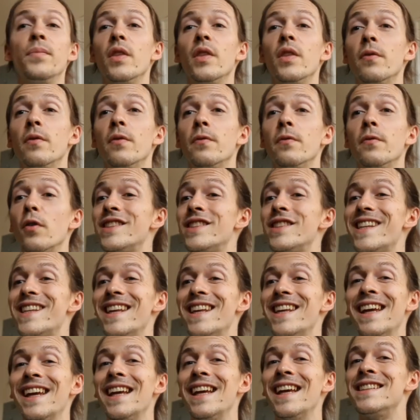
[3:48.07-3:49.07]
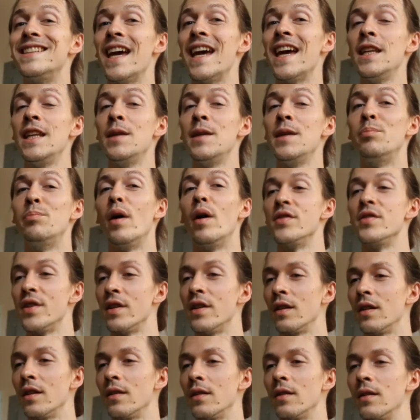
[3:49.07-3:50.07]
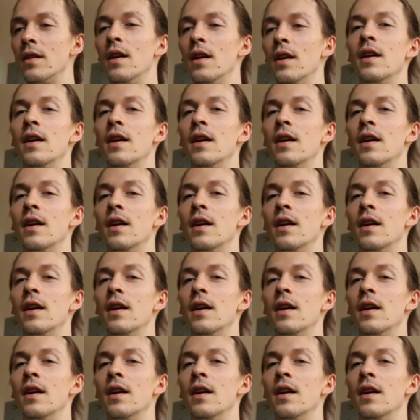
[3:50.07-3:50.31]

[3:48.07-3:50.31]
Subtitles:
The first thing is any buzzing.